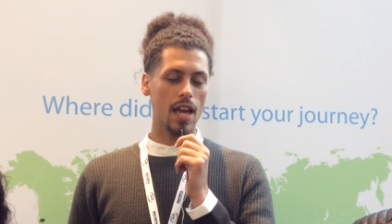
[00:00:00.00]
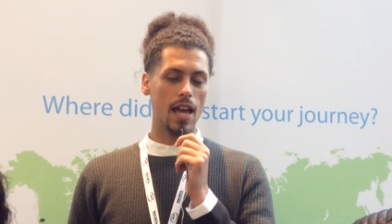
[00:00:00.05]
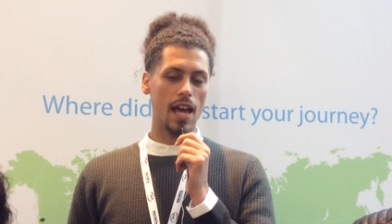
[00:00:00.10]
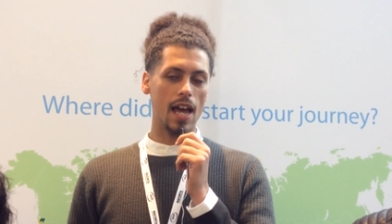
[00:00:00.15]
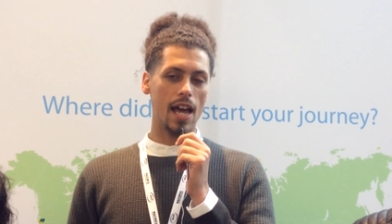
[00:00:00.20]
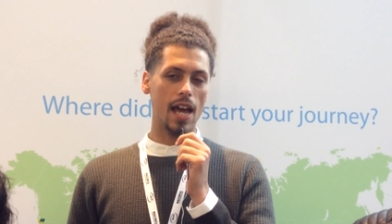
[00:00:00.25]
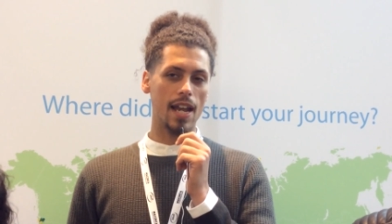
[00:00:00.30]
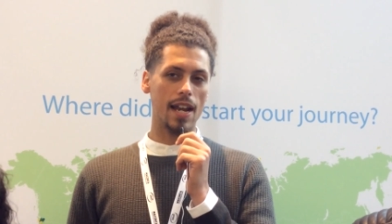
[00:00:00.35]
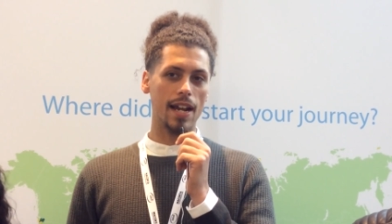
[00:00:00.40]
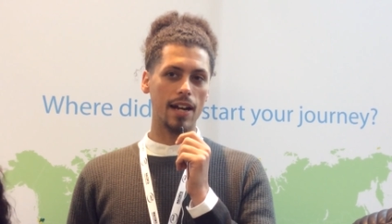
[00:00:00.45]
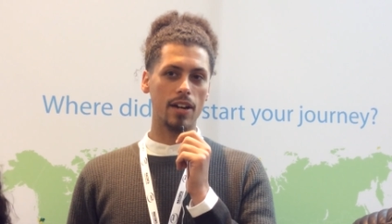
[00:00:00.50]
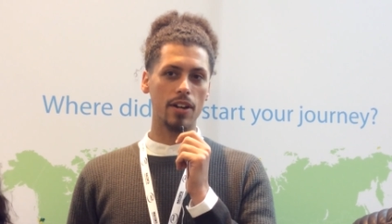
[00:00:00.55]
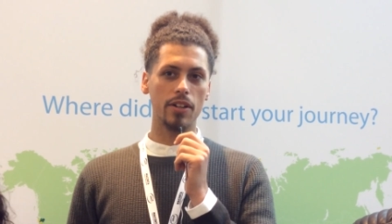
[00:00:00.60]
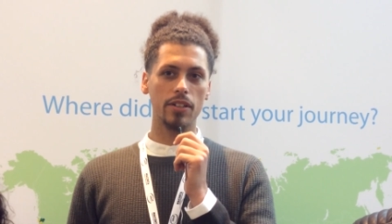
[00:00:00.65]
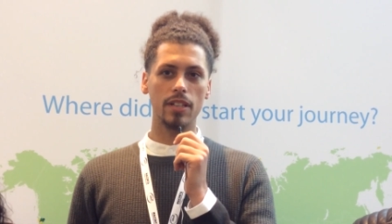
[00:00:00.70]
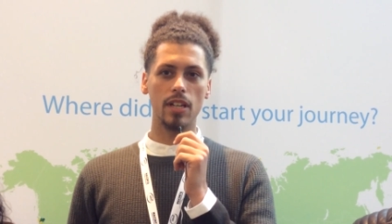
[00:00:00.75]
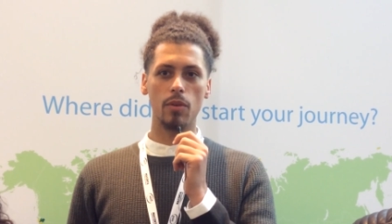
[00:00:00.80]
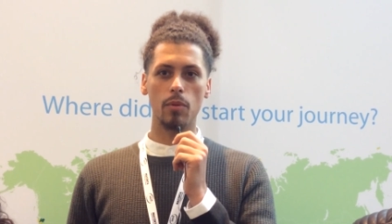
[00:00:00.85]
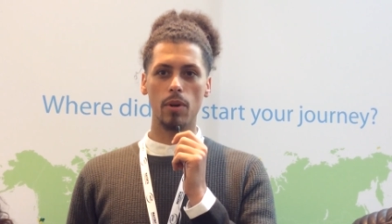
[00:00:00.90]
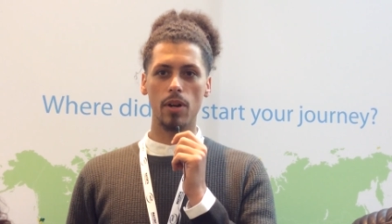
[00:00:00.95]
And I
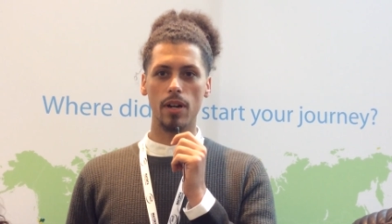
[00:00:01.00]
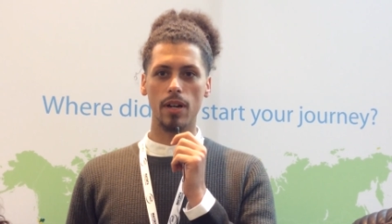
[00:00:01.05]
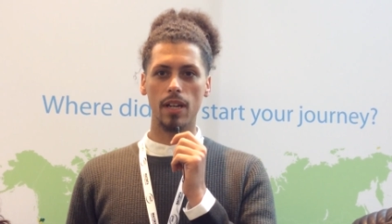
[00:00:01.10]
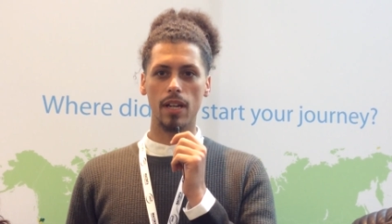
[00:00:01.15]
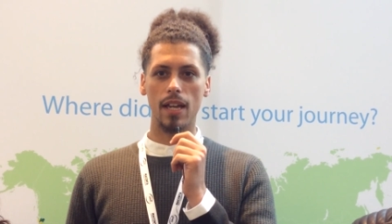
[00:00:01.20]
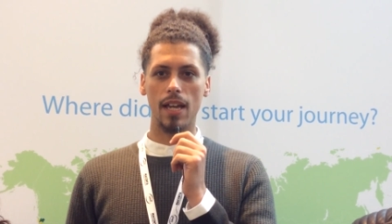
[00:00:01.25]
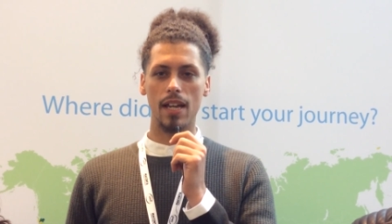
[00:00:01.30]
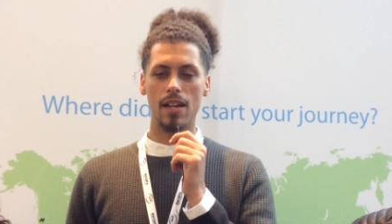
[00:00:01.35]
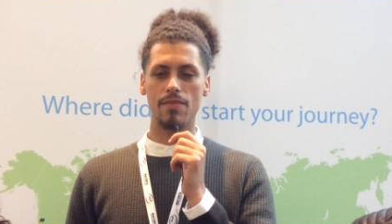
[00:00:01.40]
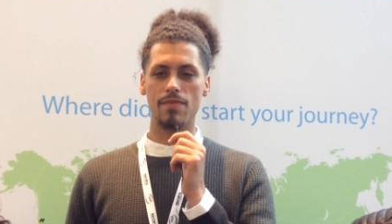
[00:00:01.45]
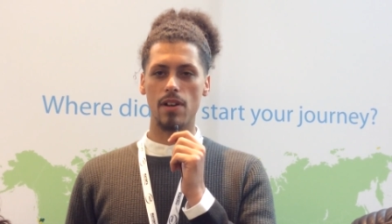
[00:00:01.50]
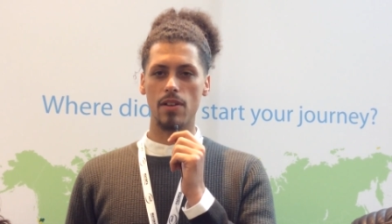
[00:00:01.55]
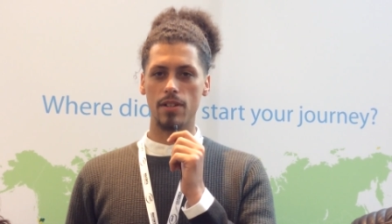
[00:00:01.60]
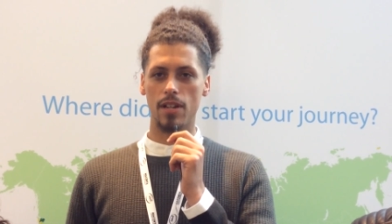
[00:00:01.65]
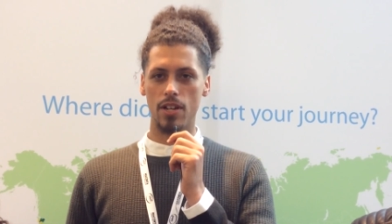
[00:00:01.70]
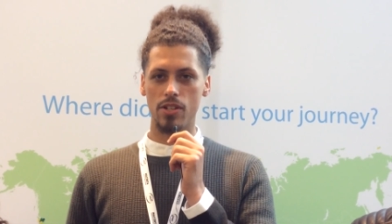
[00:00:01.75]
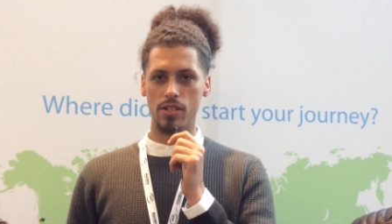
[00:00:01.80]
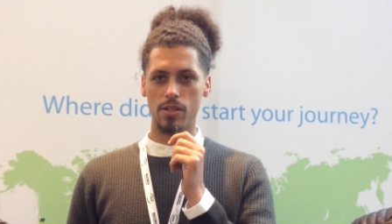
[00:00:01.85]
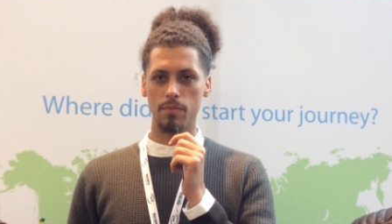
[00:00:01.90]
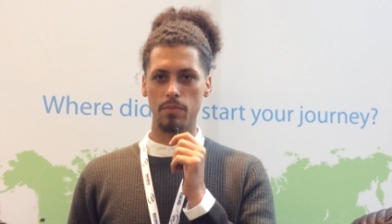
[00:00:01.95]
currently work in a
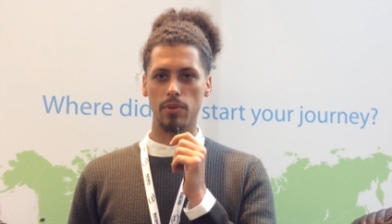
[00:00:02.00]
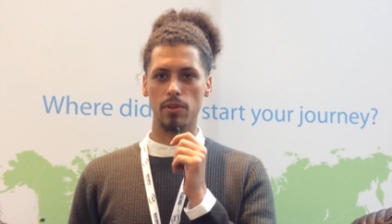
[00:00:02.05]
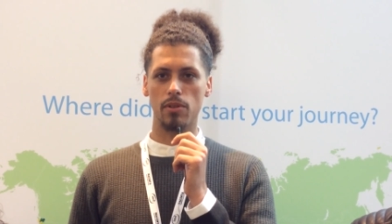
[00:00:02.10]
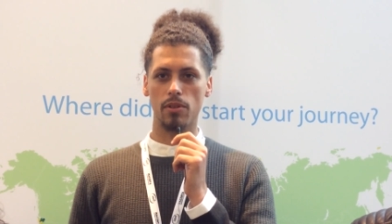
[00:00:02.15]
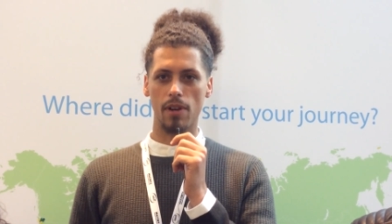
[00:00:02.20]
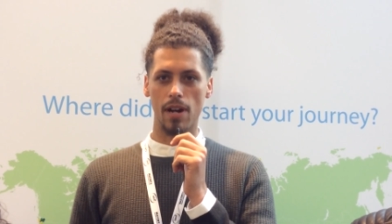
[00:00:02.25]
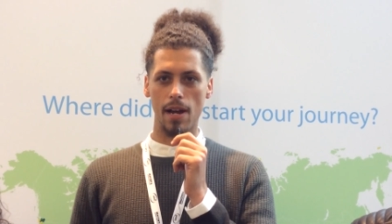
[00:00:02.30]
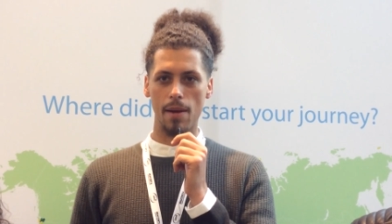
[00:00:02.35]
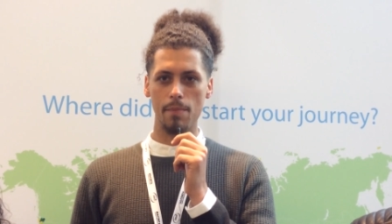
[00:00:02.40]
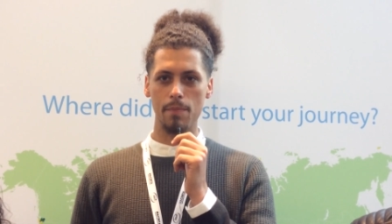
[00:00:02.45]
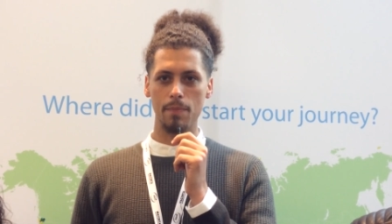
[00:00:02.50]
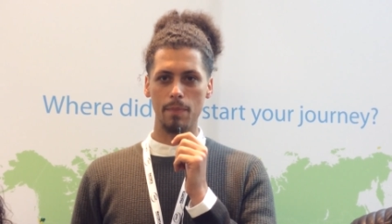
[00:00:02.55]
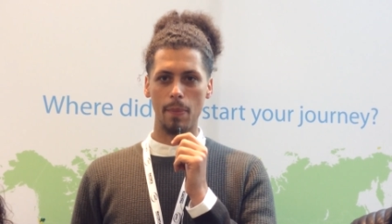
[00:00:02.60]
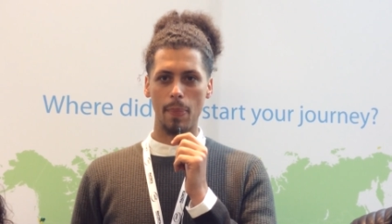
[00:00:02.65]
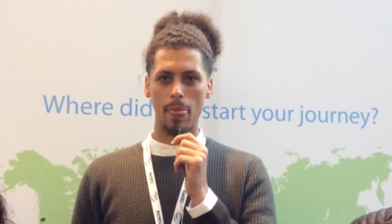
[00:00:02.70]
foundation program